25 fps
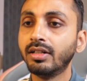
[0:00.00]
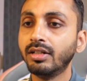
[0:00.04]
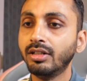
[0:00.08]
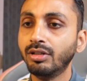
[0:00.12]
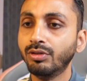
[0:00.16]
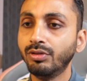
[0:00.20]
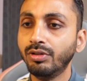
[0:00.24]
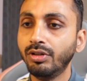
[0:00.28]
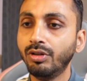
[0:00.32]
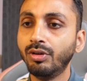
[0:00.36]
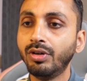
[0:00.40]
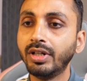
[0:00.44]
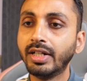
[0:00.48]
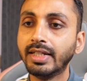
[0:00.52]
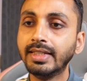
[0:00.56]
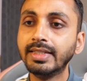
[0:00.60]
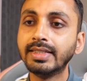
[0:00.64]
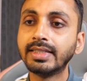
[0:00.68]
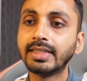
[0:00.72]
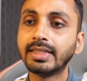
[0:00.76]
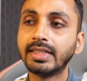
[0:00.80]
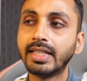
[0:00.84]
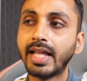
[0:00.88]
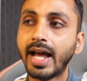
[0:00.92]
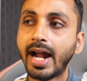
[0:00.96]
you will
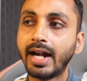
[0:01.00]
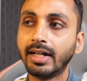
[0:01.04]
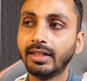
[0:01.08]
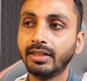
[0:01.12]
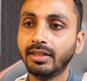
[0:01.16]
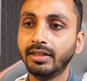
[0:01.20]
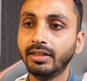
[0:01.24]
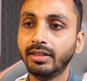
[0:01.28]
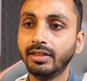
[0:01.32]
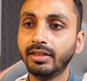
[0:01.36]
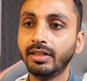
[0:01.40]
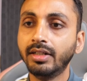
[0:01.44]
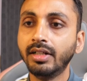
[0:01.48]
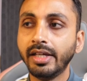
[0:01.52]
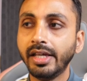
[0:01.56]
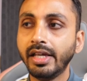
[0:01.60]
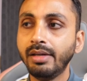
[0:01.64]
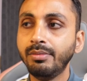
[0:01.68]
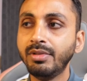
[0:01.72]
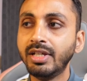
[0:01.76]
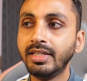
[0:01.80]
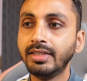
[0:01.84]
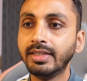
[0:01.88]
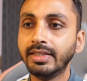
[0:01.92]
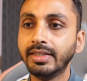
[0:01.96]
notice that the
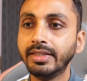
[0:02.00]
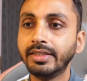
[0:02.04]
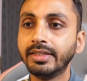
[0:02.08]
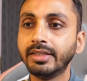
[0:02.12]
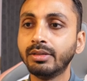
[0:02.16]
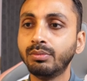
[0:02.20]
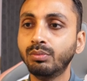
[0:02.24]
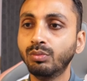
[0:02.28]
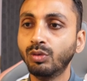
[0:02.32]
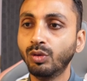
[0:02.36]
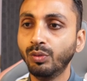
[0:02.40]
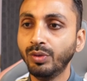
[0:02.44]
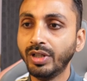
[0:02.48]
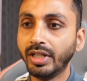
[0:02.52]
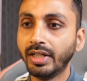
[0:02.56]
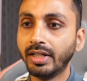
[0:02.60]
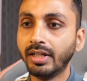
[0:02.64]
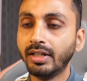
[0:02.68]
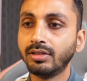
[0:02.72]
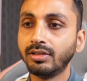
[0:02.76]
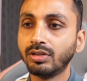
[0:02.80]
image is moving.